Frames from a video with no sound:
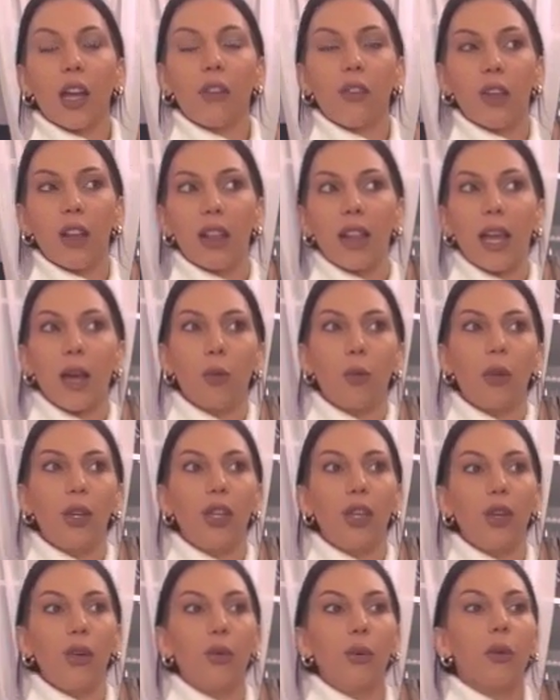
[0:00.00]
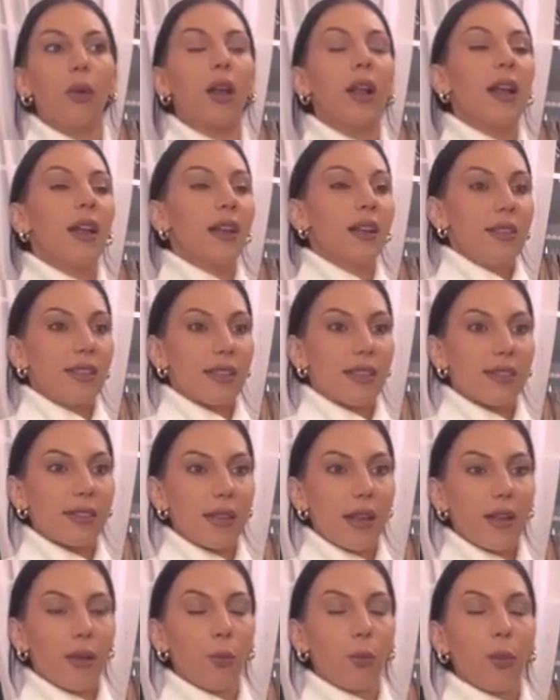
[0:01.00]
And I feel like when you
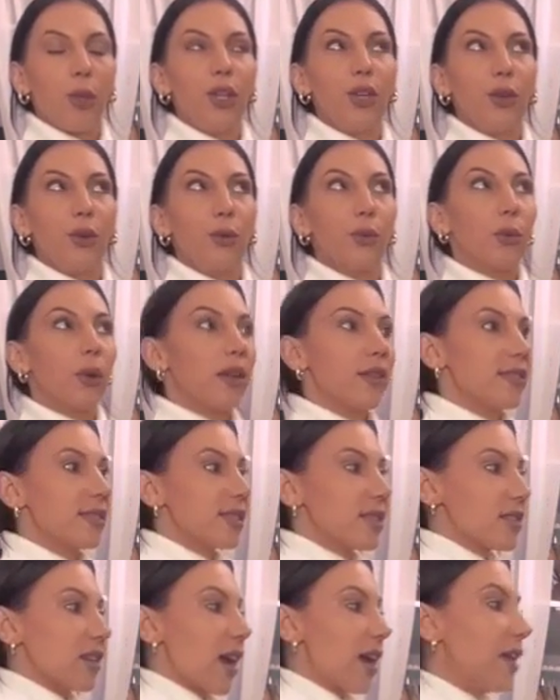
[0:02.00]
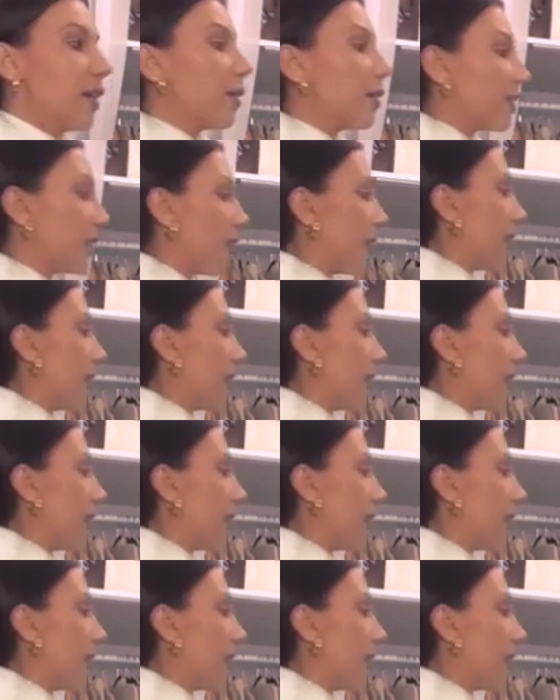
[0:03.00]
style